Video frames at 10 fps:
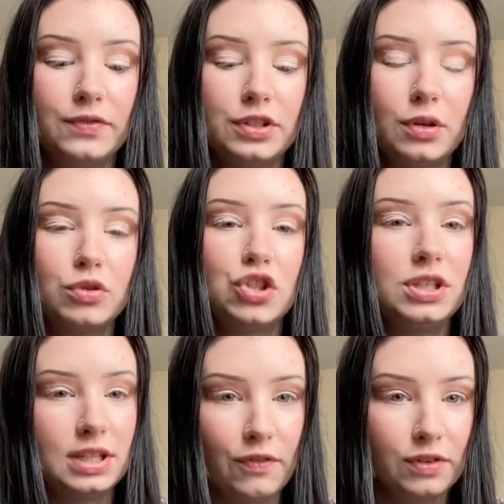so she
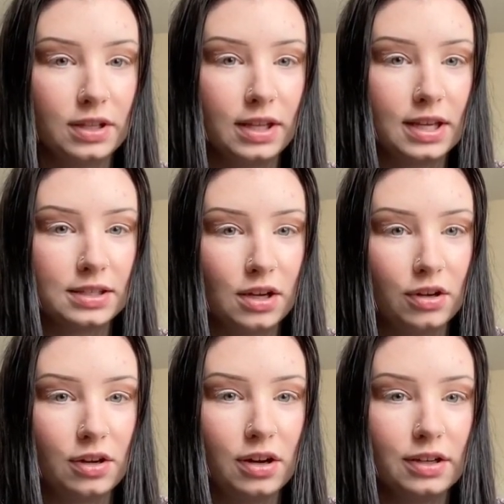definitely has
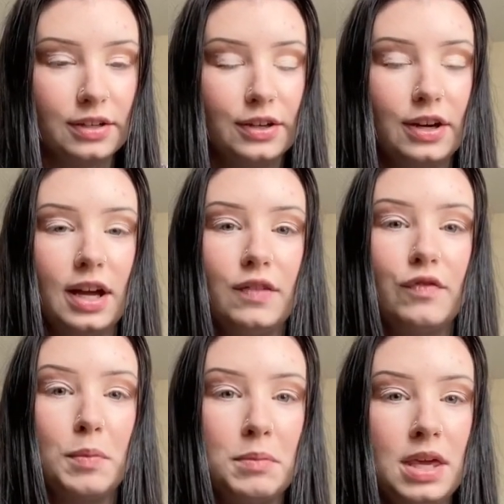not gotten her height
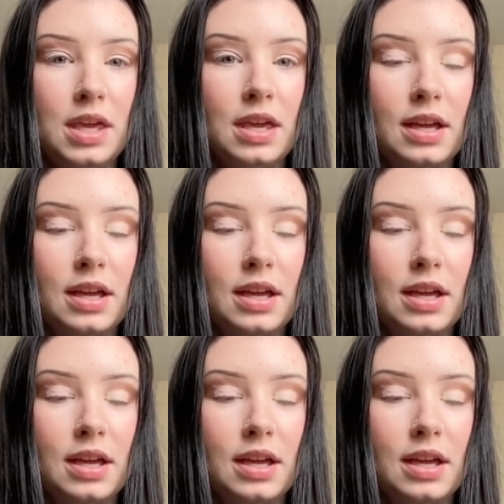from me,